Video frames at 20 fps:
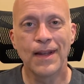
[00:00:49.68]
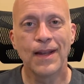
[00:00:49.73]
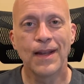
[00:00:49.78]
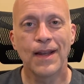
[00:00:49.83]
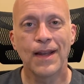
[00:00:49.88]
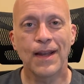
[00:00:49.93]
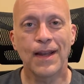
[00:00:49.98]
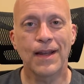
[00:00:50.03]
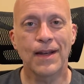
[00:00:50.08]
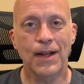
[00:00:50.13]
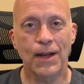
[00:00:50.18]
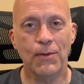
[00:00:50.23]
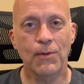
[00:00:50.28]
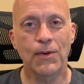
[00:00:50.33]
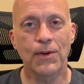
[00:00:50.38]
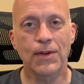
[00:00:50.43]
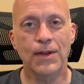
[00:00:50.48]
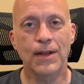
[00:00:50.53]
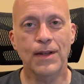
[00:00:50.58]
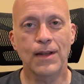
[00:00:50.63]
And I'd
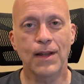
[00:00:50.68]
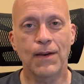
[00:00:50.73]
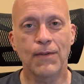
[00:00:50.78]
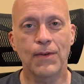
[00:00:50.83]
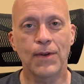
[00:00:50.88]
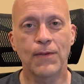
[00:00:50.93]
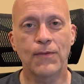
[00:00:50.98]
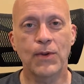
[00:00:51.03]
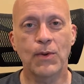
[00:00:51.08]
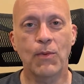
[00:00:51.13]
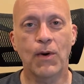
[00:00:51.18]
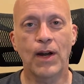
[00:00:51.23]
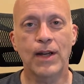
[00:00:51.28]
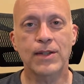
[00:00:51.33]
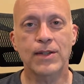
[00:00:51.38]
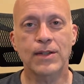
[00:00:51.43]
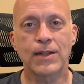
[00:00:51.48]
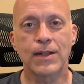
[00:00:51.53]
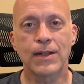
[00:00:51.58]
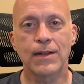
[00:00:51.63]
really love it if you
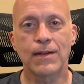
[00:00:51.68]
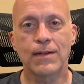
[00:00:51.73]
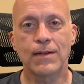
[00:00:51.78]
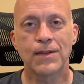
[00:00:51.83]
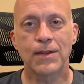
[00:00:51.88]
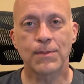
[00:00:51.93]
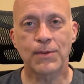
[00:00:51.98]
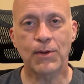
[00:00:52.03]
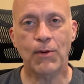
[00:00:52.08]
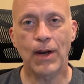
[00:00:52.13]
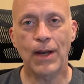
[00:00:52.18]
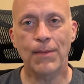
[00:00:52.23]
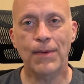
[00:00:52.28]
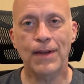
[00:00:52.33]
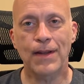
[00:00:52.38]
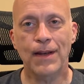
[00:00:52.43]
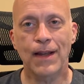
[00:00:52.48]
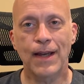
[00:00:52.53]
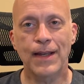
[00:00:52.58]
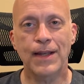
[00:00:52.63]
watched it. Subscribing and
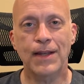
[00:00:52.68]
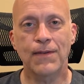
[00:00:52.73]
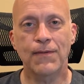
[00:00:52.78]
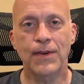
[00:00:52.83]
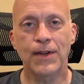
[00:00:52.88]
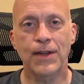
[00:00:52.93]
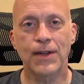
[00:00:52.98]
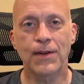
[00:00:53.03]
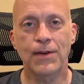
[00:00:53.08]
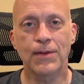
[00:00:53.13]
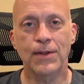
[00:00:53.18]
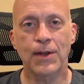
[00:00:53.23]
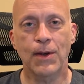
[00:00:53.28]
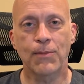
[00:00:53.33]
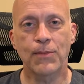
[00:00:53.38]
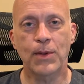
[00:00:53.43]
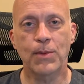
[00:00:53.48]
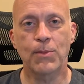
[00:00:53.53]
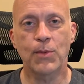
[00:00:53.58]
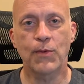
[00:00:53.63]
liking videos help
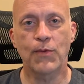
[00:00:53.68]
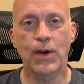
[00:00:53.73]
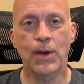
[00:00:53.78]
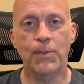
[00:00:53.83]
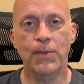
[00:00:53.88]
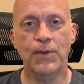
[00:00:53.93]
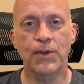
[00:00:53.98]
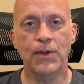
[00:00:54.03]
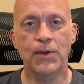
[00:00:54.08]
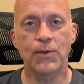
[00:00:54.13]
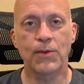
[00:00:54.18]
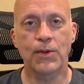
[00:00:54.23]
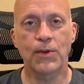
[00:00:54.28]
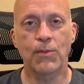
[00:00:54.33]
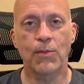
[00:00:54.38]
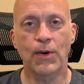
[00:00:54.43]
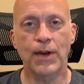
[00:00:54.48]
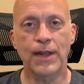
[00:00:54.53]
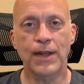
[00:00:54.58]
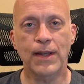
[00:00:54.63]
them move up in the YouTube
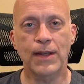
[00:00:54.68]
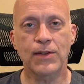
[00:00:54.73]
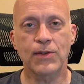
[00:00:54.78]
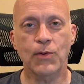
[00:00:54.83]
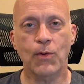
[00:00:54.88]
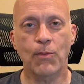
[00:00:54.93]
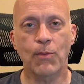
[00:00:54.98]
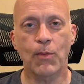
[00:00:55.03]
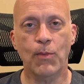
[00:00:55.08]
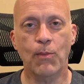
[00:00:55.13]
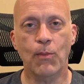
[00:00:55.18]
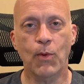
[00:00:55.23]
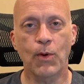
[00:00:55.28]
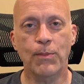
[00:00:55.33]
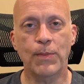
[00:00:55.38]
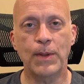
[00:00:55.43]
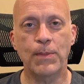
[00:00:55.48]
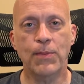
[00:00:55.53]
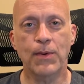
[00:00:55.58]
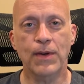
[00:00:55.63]
rankings so more
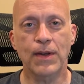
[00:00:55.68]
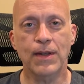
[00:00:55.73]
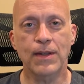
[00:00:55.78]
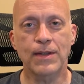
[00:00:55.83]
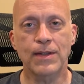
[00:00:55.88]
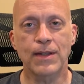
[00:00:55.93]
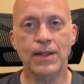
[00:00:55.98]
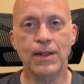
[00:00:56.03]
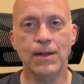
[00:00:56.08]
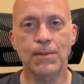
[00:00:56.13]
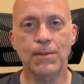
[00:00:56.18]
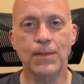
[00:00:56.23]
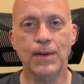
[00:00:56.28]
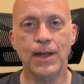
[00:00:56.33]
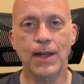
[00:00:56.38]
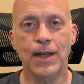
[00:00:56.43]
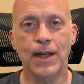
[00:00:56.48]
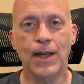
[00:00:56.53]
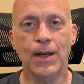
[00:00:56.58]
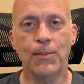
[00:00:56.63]
people get to see them,
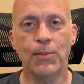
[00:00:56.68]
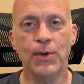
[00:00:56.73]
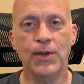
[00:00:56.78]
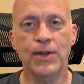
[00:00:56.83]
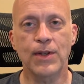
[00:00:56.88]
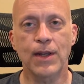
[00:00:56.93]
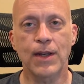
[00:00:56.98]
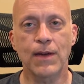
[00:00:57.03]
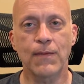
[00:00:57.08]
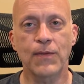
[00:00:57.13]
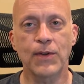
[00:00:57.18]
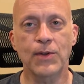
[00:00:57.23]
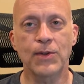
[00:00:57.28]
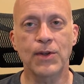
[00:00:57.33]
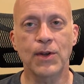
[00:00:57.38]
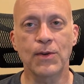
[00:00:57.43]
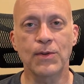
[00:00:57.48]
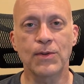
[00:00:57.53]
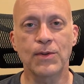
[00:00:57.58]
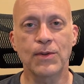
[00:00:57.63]
and I'd appreciate it if you
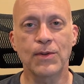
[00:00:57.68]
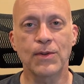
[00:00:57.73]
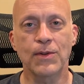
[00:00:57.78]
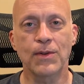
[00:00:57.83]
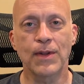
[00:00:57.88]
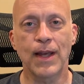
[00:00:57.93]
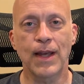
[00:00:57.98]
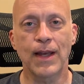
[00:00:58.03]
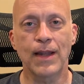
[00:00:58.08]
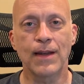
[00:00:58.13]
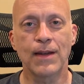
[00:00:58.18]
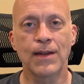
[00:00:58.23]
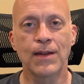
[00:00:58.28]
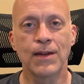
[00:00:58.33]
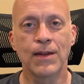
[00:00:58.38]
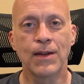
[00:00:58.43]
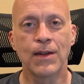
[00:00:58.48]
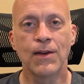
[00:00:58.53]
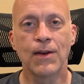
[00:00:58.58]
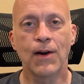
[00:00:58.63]
chose to do that.
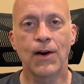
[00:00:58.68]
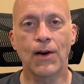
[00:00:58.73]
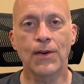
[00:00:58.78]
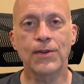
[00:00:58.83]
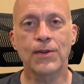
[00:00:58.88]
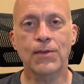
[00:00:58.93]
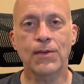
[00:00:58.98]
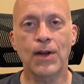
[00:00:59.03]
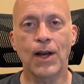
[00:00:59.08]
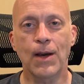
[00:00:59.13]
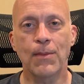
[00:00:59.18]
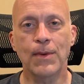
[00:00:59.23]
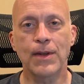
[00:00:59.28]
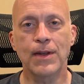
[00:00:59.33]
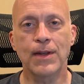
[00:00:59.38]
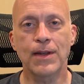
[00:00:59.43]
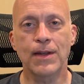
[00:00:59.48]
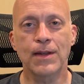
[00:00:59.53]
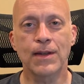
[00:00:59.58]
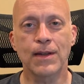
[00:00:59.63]
Also,
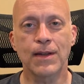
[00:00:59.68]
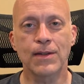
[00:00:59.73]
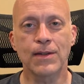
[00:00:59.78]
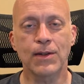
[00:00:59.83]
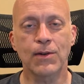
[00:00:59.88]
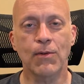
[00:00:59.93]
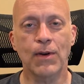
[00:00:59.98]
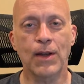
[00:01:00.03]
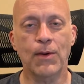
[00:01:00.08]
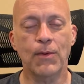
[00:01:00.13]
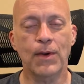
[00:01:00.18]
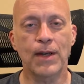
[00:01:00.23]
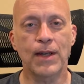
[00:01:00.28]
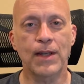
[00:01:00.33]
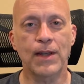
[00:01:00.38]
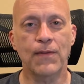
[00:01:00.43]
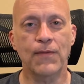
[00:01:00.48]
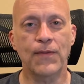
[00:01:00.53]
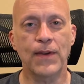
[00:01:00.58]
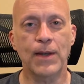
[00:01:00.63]
commenting is a great way to
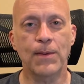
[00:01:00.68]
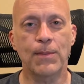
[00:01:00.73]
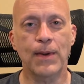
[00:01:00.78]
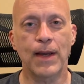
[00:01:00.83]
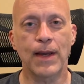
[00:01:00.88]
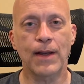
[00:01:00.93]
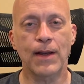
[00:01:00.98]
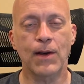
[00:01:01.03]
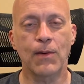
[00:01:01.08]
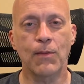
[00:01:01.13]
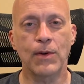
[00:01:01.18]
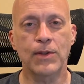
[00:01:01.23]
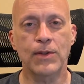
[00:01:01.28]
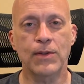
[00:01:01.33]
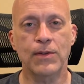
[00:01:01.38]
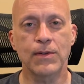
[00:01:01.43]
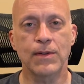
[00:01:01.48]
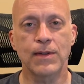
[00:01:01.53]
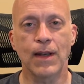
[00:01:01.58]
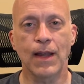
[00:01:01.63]
give feedback on what
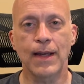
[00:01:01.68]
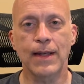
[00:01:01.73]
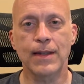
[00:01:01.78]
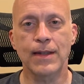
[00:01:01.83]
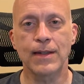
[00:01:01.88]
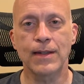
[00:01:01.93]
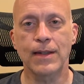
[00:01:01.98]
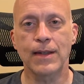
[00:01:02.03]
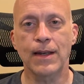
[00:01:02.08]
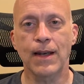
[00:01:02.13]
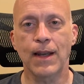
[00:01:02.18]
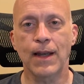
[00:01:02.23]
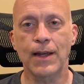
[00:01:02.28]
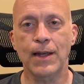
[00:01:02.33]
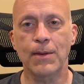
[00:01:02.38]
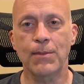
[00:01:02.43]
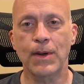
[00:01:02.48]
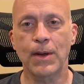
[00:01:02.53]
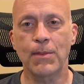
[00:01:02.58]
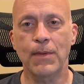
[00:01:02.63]
you liked and didn't like
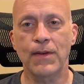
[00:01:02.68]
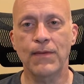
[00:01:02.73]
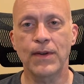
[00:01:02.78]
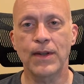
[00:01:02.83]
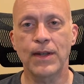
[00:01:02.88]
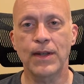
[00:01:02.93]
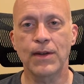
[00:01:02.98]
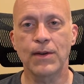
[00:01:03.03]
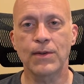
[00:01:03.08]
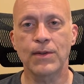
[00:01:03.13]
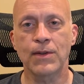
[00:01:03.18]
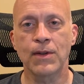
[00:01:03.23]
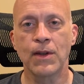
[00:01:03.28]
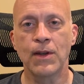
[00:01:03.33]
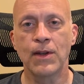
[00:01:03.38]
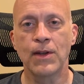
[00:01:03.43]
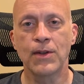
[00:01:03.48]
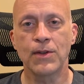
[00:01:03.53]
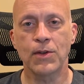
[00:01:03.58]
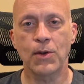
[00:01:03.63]
about my videos,
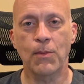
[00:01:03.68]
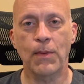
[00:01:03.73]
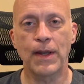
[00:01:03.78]
so my